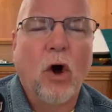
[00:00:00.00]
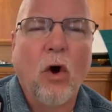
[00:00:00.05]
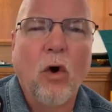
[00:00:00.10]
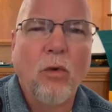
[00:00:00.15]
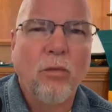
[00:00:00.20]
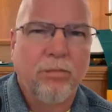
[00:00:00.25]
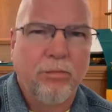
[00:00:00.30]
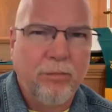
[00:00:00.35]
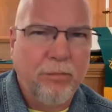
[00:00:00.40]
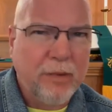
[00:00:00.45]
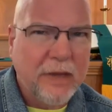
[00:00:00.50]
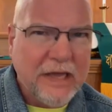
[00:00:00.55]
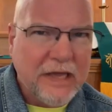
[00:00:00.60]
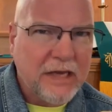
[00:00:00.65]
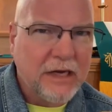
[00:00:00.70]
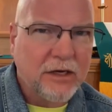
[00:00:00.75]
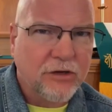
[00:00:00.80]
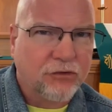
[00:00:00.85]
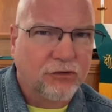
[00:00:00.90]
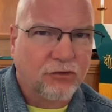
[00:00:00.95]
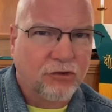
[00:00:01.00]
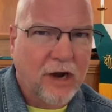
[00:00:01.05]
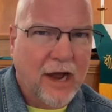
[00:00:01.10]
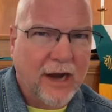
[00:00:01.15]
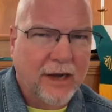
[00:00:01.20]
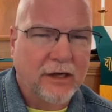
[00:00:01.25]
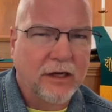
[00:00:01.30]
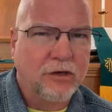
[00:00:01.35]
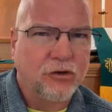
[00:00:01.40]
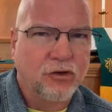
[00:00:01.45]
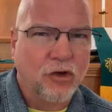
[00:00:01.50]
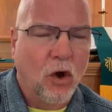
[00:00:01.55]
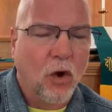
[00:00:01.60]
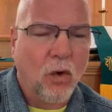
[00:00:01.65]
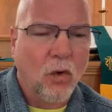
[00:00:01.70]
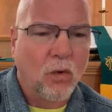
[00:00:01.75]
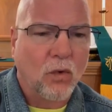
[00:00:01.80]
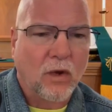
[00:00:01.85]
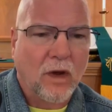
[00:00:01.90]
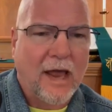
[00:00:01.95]
Don't be distracted.
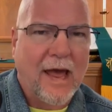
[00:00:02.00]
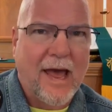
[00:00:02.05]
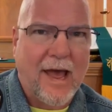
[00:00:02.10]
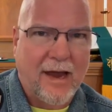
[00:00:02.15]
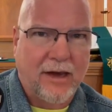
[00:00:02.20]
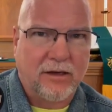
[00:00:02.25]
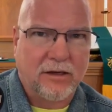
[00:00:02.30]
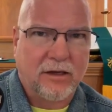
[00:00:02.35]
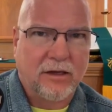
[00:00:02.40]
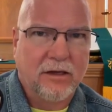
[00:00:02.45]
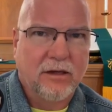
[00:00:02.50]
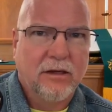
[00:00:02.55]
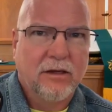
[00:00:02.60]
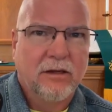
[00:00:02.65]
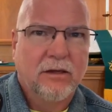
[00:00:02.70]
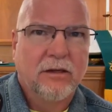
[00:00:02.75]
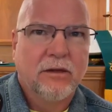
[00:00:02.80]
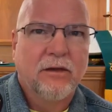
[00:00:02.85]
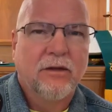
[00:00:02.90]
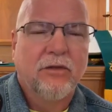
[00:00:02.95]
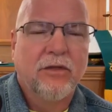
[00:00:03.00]
Don't let